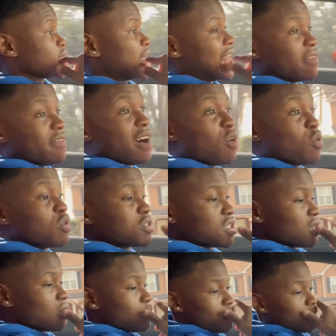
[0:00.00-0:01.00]
And if I want
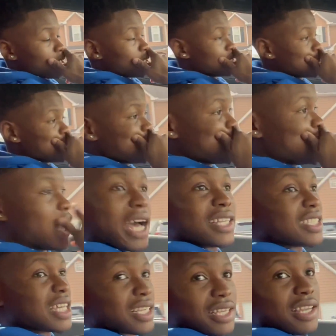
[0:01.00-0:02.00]
something, bro, nine
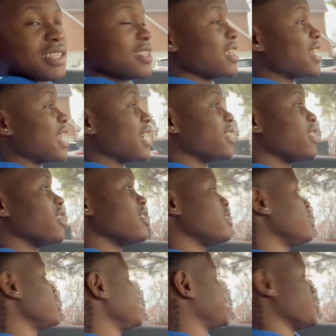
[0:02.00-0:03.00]
times out of ten, I get it.
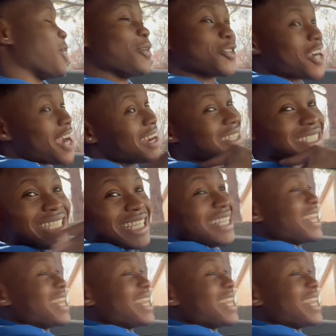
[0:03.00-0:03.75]
So I'm trying to see,